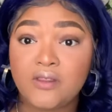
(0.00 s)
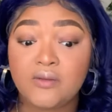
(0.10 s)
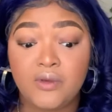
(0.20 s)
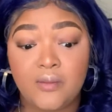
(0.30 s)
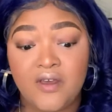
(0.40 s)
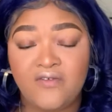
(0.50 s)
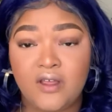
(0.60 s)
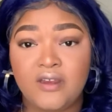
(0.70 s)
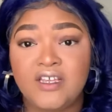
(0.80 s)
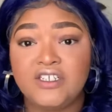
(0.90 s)
with to build my
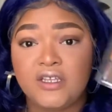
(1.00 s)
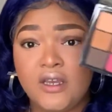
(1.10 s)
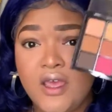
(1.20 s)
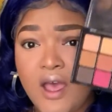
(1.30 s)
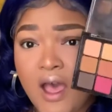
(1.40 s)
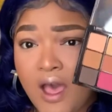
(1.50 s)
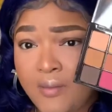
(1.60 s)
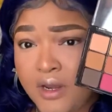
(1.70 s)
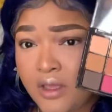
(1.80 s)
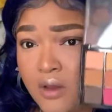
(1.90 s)
foundation,
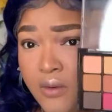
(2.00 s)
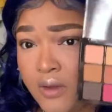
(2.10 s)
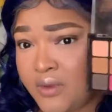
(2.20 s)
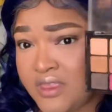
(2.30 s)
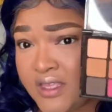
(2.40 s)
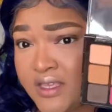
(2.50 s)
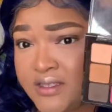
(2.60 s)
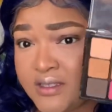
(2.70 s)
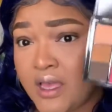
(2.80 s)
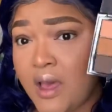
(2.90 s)
I'm gonna go in with
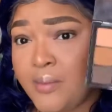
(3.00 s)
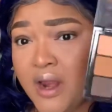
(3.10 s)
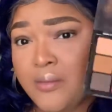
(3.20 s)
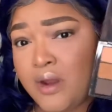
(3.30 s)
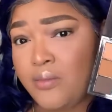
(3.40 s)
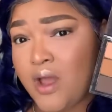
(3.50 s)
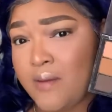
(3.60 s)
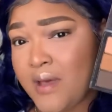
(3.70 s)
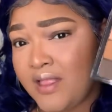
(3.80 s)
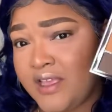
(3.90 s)
this, but I'm gonna
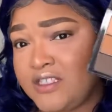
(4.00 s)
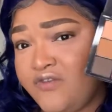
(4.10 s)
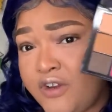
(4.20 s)
prime my lids